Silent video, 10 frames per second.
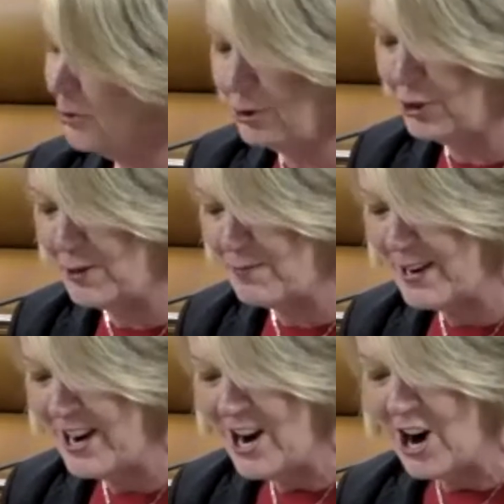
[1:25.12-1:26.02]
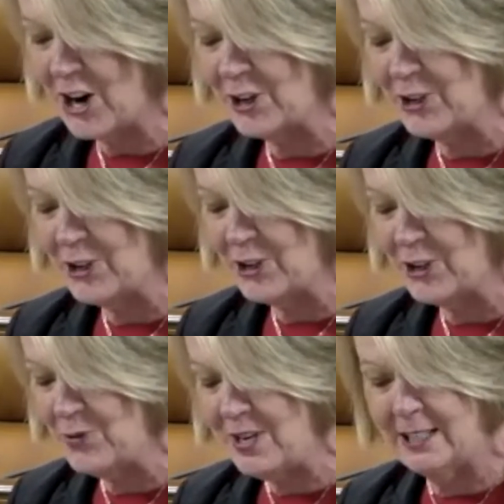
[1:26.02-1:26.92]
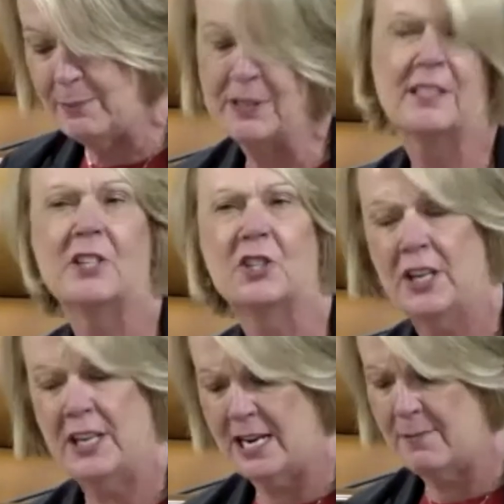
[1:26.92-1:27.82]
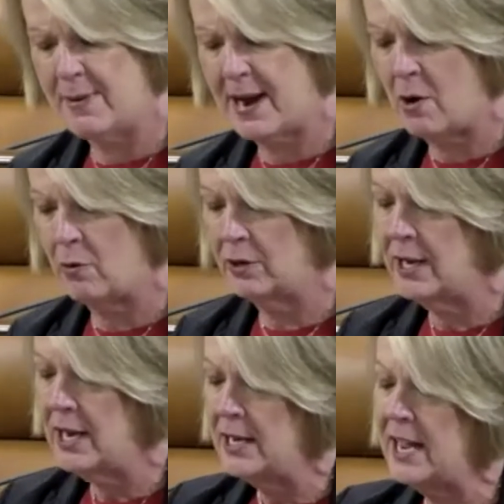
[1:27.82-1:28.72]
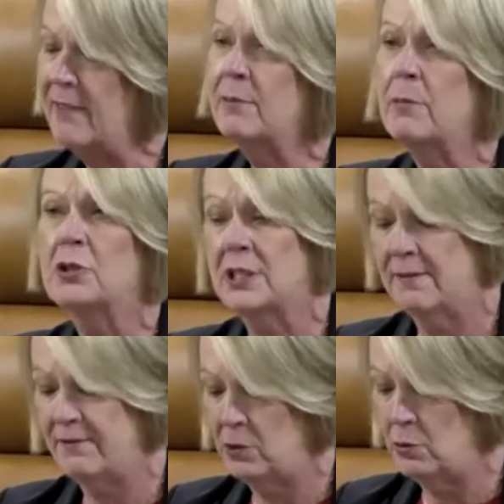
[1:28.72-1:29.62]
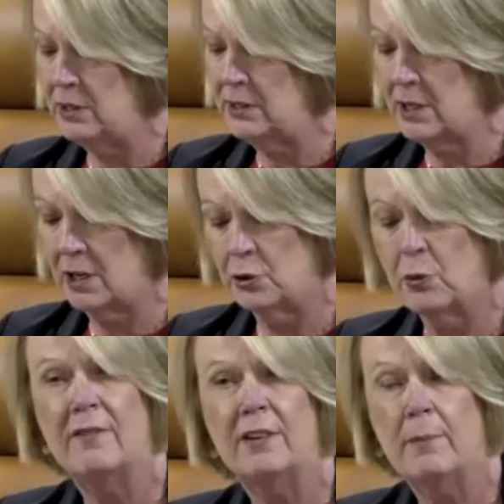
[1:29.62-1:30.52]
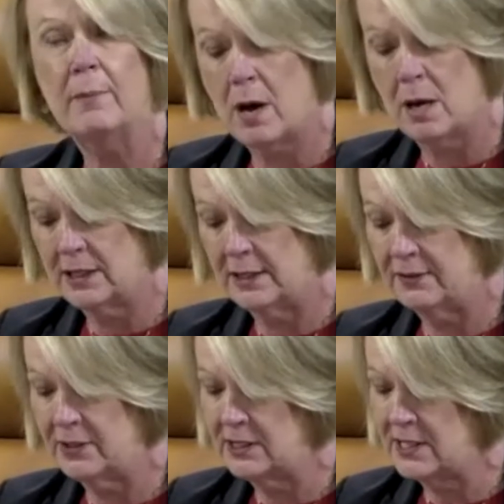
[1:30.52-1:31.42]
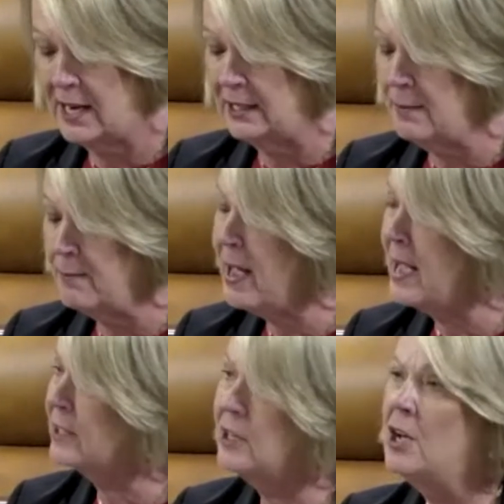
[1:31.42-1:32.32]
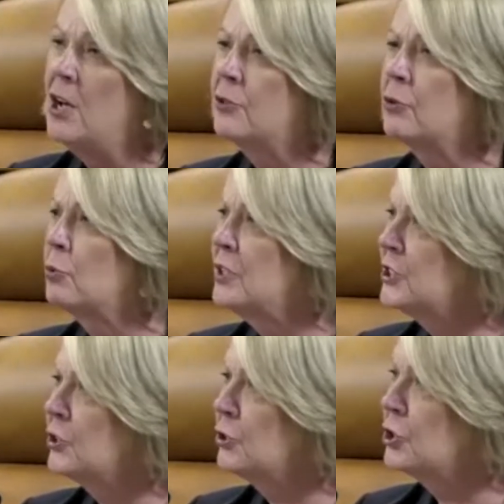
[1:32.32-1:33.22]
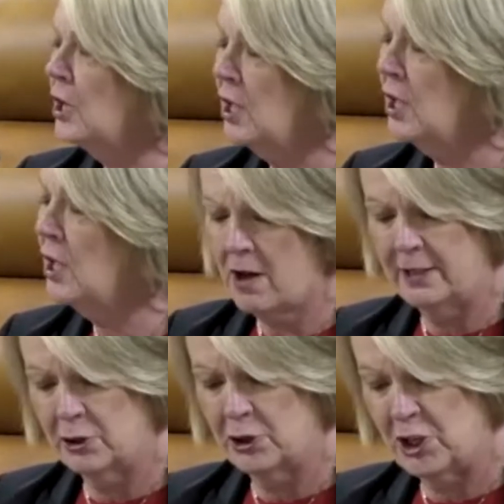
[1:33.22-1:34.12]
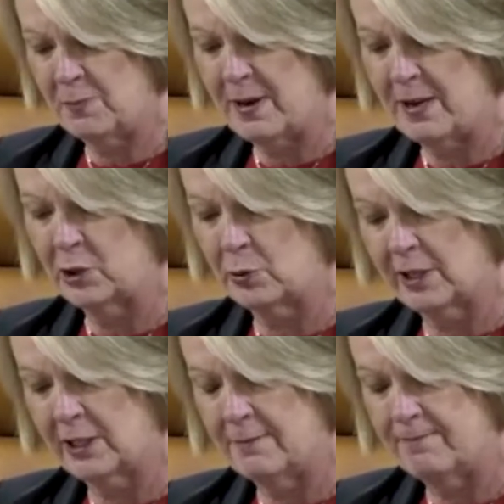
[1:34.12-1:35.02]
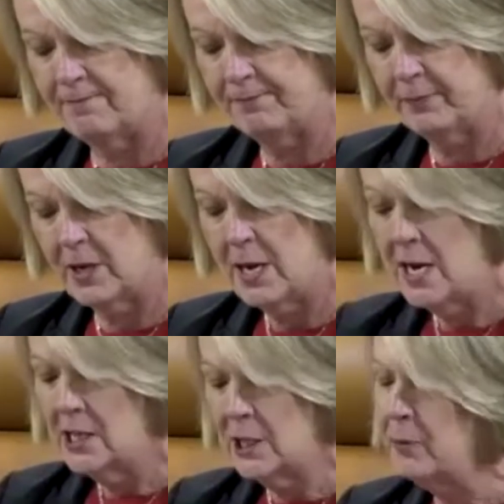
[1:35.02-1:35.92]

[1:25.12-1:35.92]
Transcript: of entrepreneurship, are uniquely positioned and empowered to have the most influence on driving positive societal impact through research, thought leadership, and curriculum.